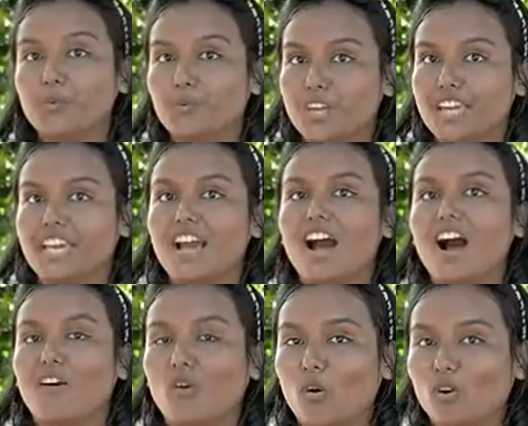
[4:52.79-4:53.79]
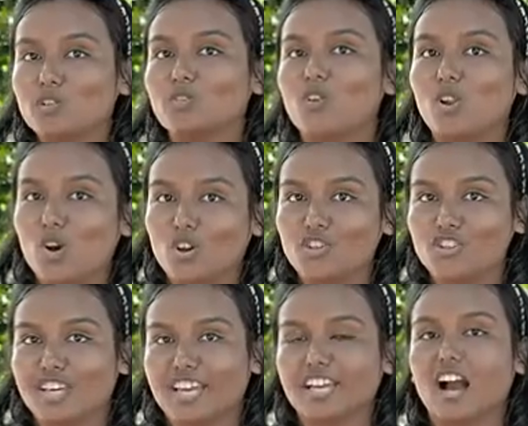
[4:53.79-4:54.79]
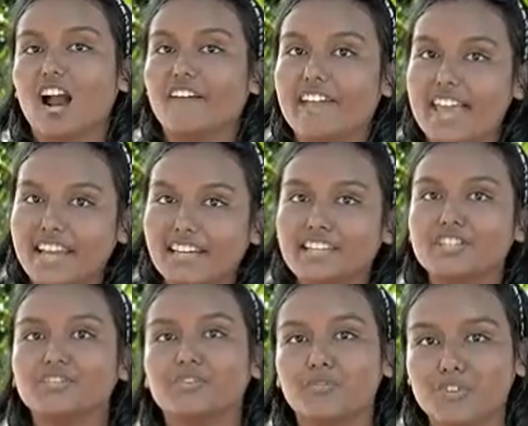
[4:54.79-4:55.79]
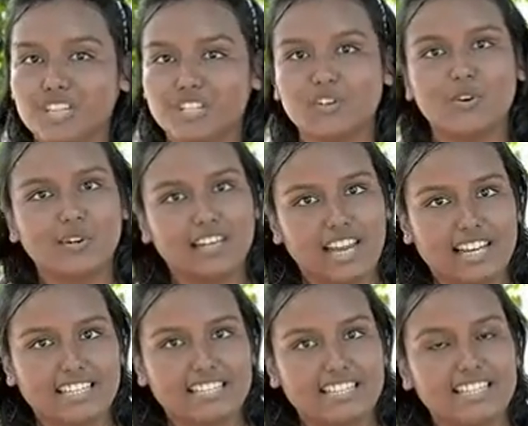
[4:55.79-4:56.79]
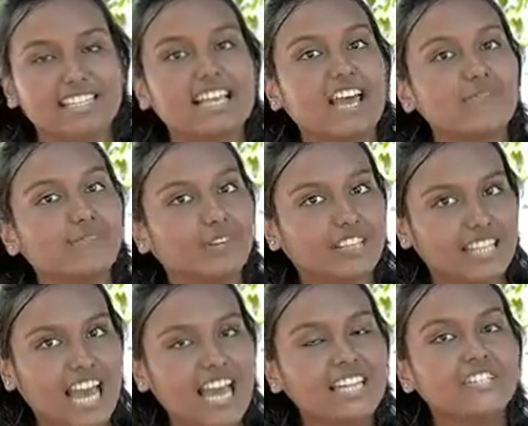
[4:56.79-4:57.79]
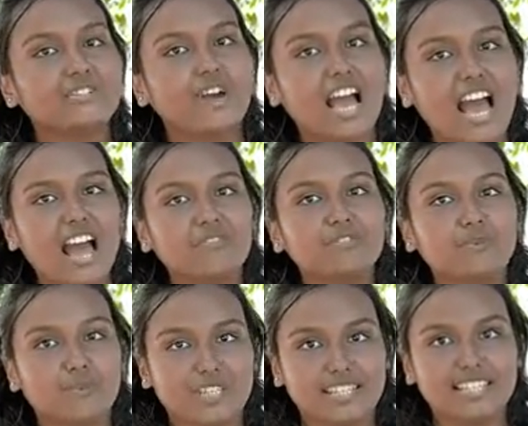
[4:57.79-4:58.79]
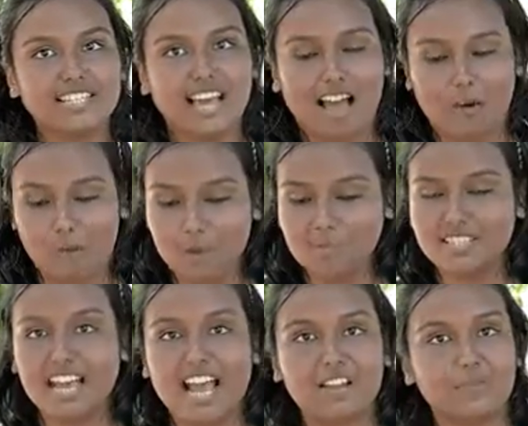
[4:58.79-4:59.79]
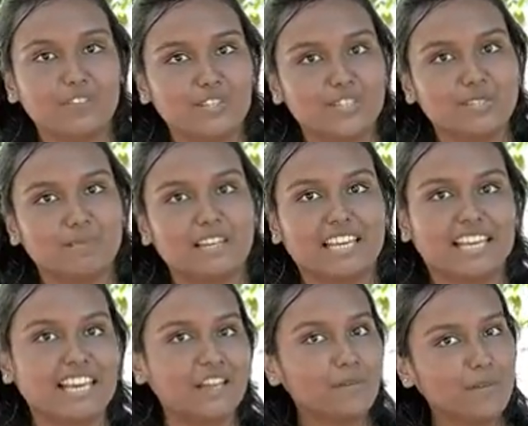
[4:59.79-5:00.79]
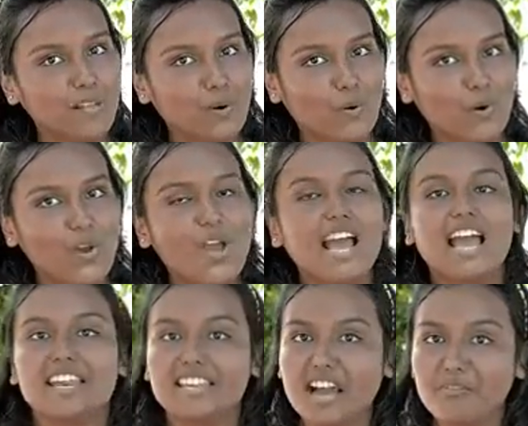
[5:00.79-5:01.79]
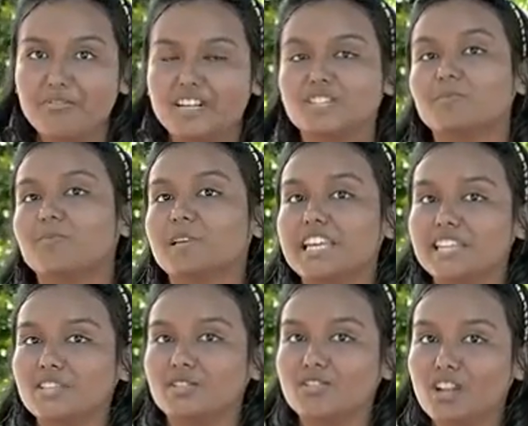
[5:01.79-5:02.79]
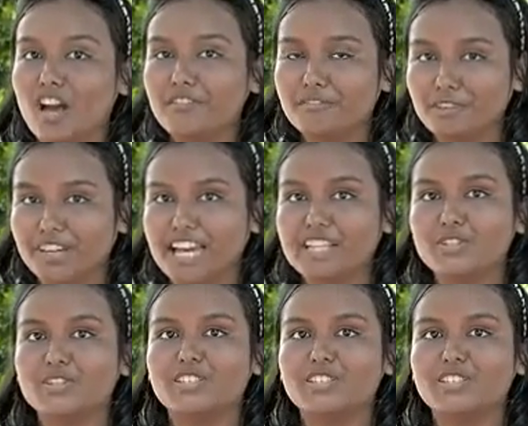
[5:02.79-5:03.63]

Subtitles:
We are also launching our English video classes, and for that you have to visit our website, which is blinking below. And yeah friends, please do not forget to